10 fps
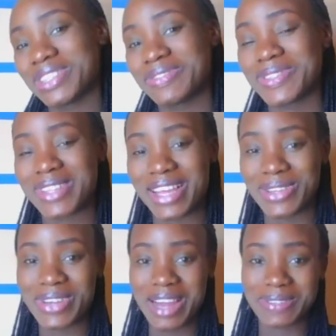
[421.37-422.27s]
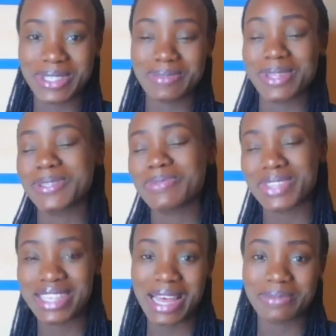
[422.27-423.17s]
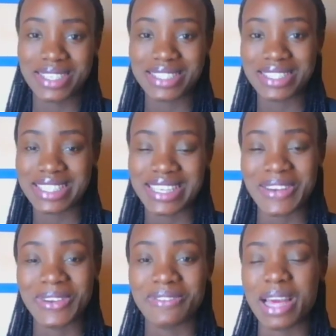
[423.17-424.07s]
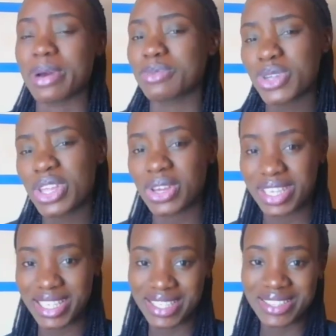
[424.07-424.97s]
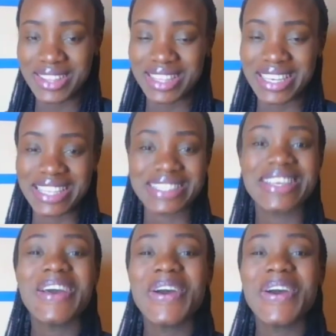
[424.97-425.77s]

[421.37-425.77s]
brief so that you don't have to spend so much time listening and all of that, but I'm sure you're learning nonetheless.